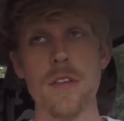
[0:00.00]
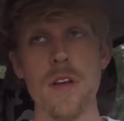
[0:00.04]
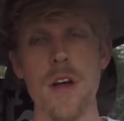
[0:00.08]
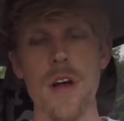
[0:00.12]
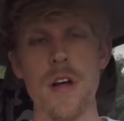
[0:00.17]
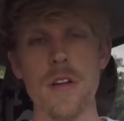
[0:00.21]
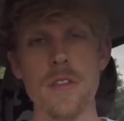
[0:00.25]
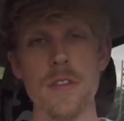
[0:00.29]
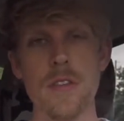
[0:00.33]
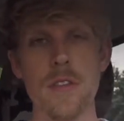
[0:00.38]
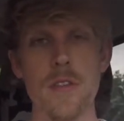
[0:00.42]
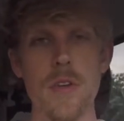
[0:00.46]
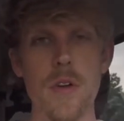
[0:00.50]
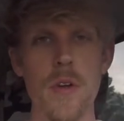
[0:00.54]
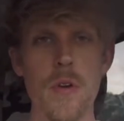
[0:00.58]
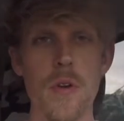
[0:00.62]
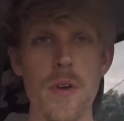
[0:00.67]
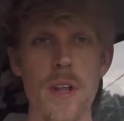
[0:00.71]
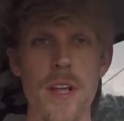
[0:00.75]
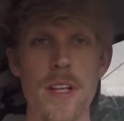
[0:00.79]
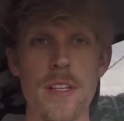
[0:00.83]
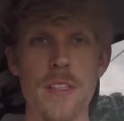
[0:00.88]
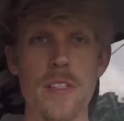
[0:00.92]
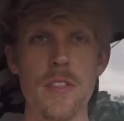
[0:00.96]
also
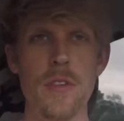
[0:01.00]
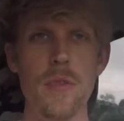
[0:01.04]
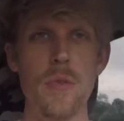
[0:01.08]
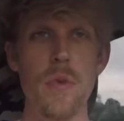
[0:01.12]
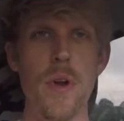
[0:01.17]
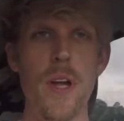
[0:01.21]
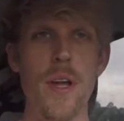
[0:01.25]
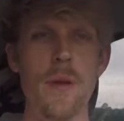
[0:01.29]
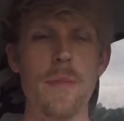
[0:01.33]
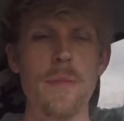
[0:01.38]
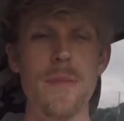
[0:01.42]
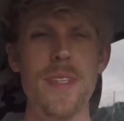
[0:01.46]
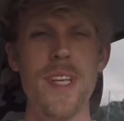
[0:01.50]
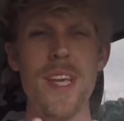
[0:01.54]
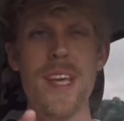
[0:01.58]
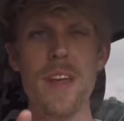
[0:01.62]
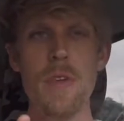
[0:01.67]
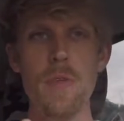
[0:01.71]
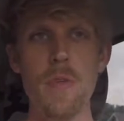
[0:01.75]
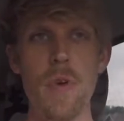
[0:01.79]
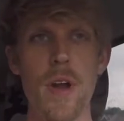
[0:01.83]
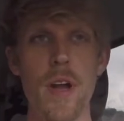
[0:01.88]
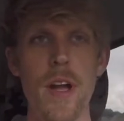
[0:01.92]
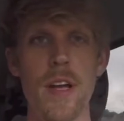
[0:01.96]
known as the Ram
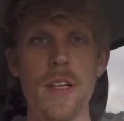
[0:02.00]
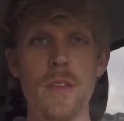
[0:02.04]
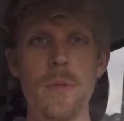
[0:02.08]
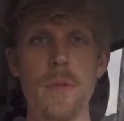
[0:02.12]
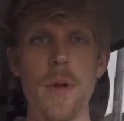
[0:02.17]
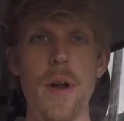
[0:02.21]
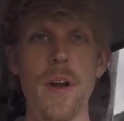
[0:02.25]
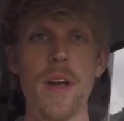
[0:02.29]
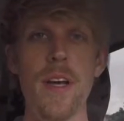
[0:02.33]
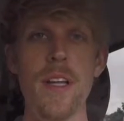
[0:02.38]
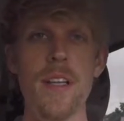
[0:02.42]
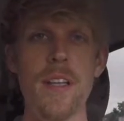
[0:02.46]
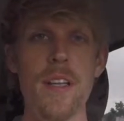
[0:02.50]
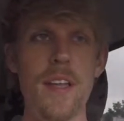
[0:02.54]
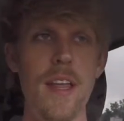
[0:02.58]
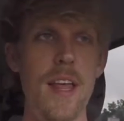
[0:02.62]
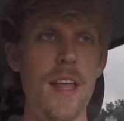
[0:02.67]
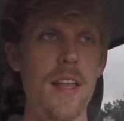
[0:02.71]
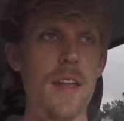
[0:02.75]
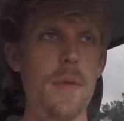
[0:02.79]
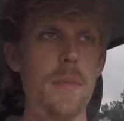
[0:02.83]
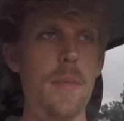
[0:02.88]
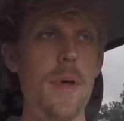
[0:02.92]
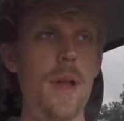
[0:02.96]
T-Rex, but I'll get to
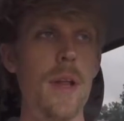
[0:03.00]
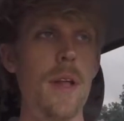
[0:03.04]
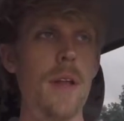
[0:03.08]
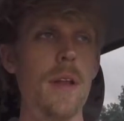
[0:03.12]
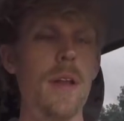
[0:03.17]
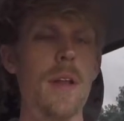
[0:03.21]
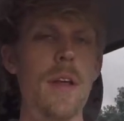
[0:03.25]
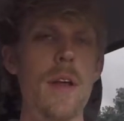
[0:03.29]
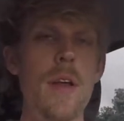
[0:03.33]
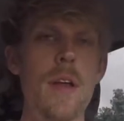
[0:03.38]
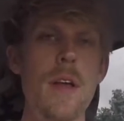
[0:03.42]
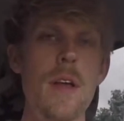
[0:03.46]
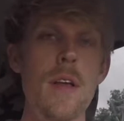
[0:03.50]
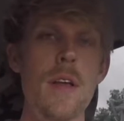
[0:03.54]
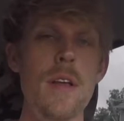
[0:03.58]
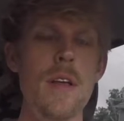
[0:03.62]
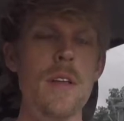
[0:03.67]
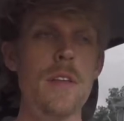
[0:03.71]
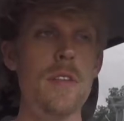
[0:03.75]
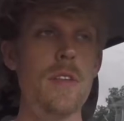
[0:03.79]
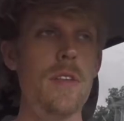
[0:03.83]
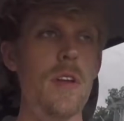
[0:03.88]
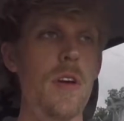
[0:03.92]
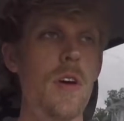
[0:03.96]
that in a minute.
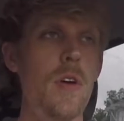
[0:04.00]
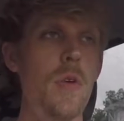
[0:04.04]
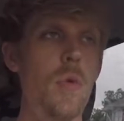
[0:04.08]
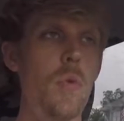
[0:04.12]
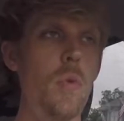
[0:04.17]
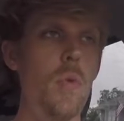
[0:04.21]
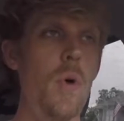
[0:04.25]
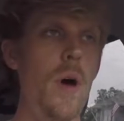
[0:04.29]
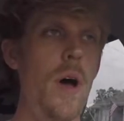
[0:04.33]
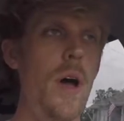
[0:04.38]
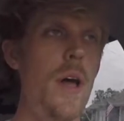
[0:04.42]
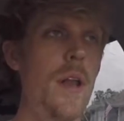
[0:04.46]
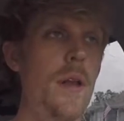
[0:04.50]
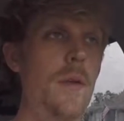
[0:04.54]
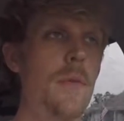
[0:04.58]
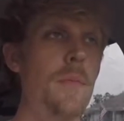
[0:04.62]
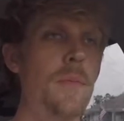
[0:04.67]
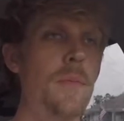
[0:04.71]
So what